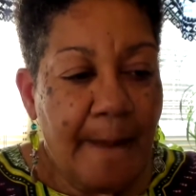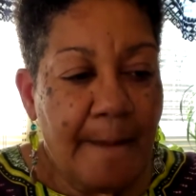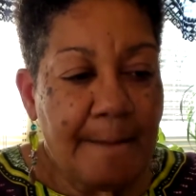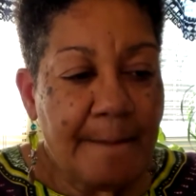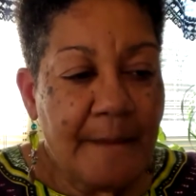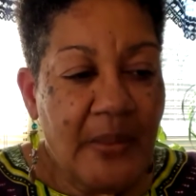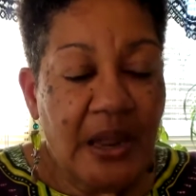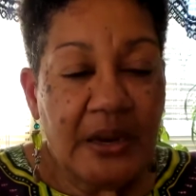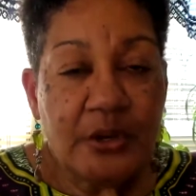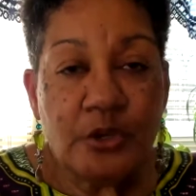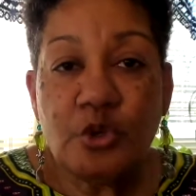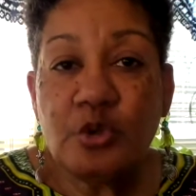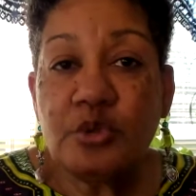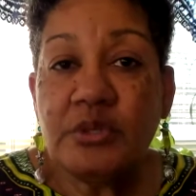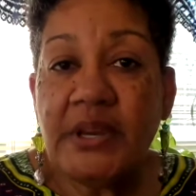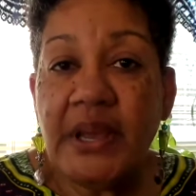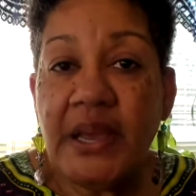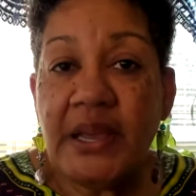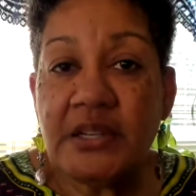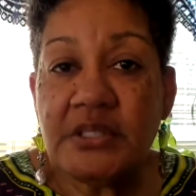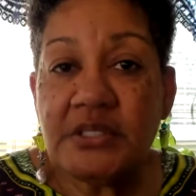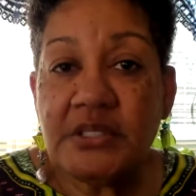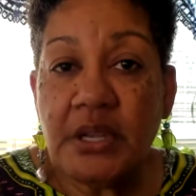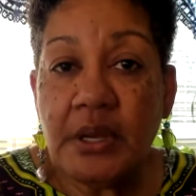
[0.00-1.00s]
I do
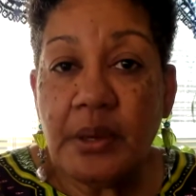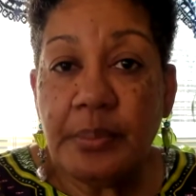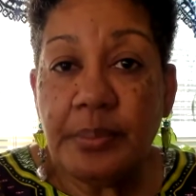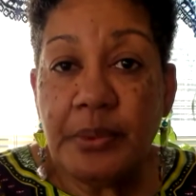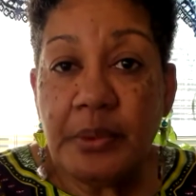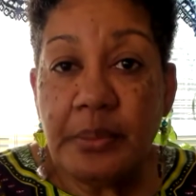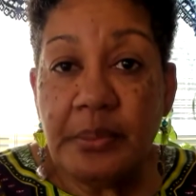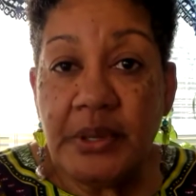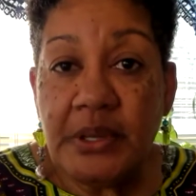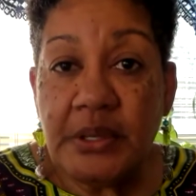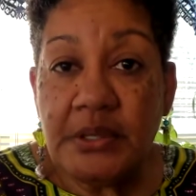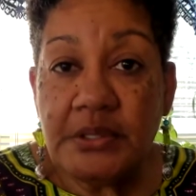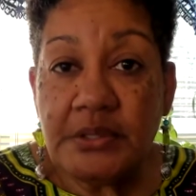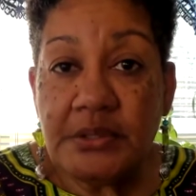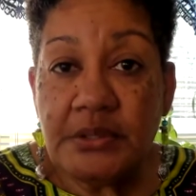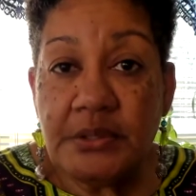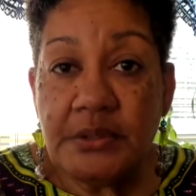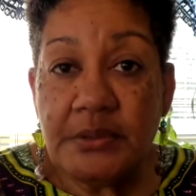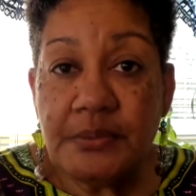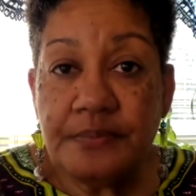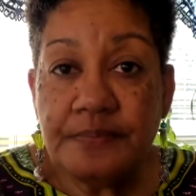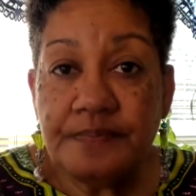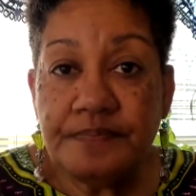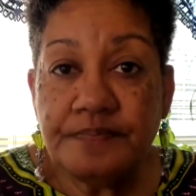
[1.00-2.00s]
take supplements.
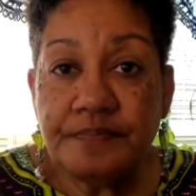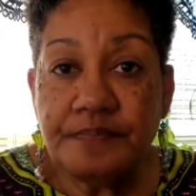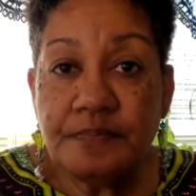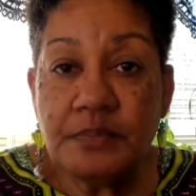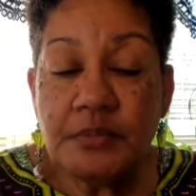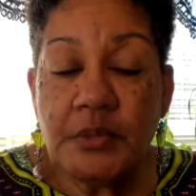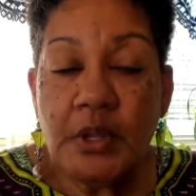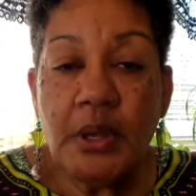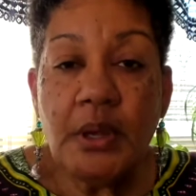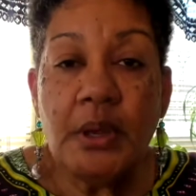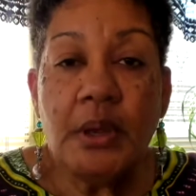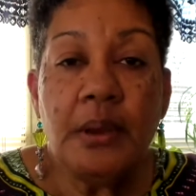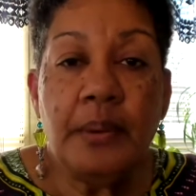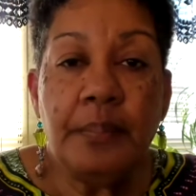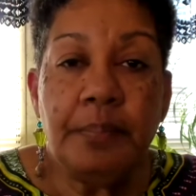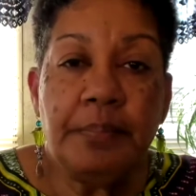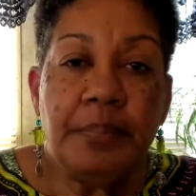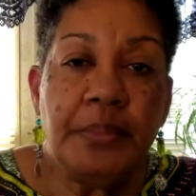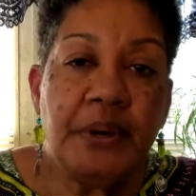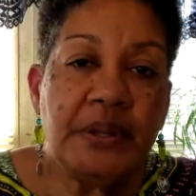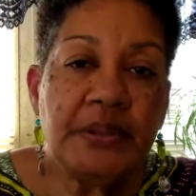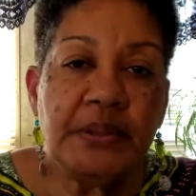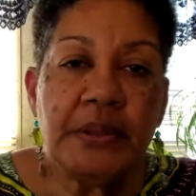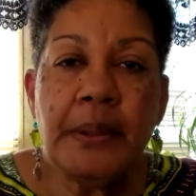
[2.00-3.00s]

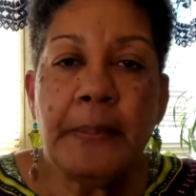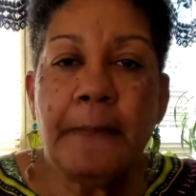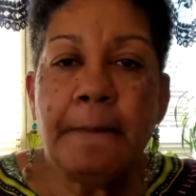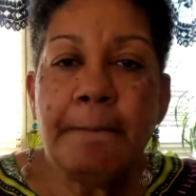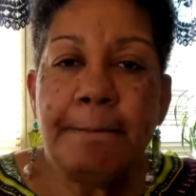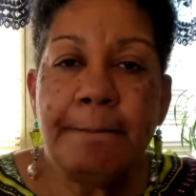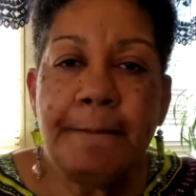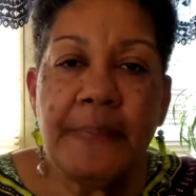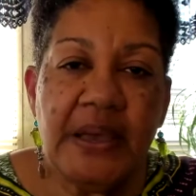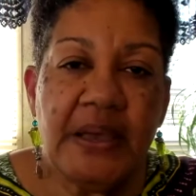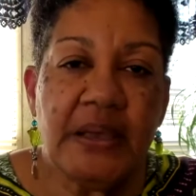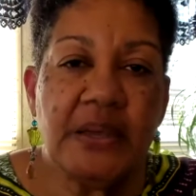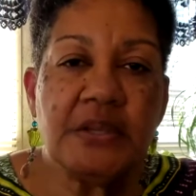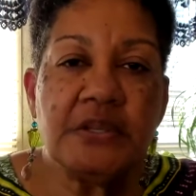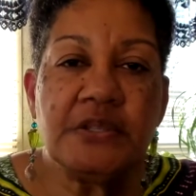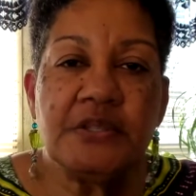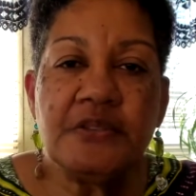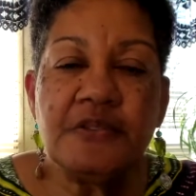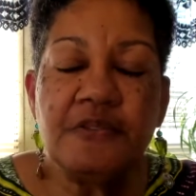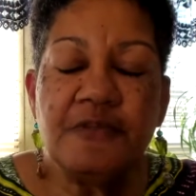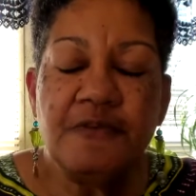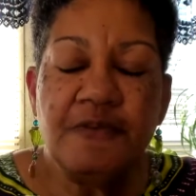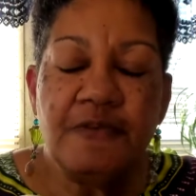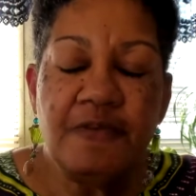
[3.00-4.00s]
But the
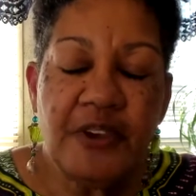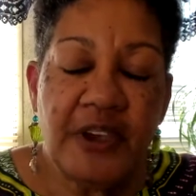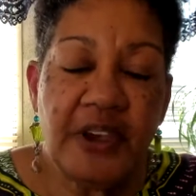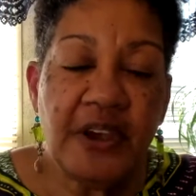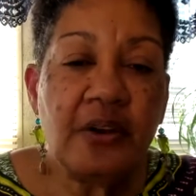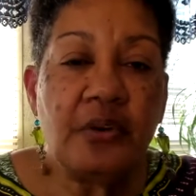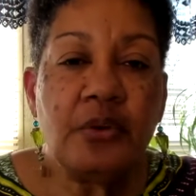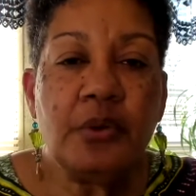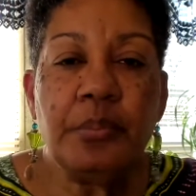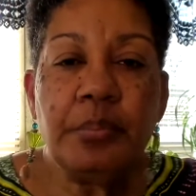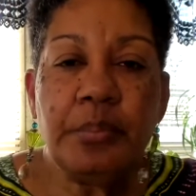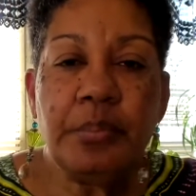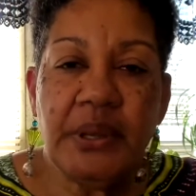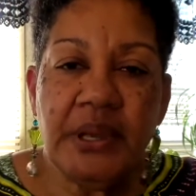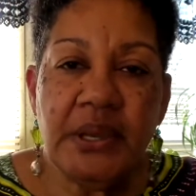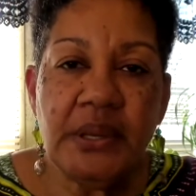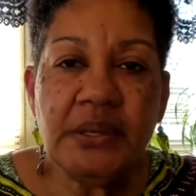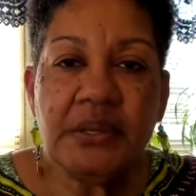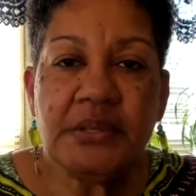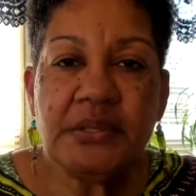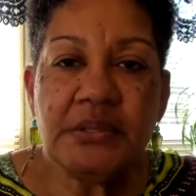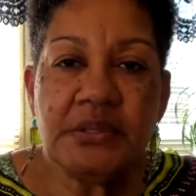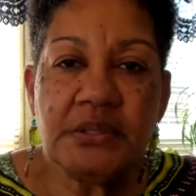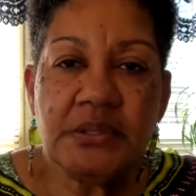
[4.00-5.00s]
best, very
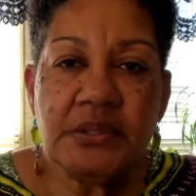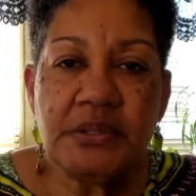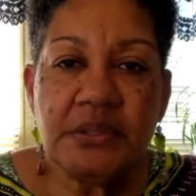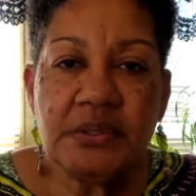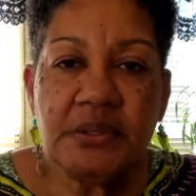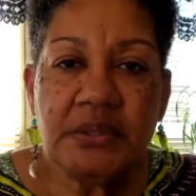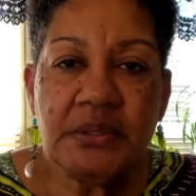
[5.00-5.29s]
best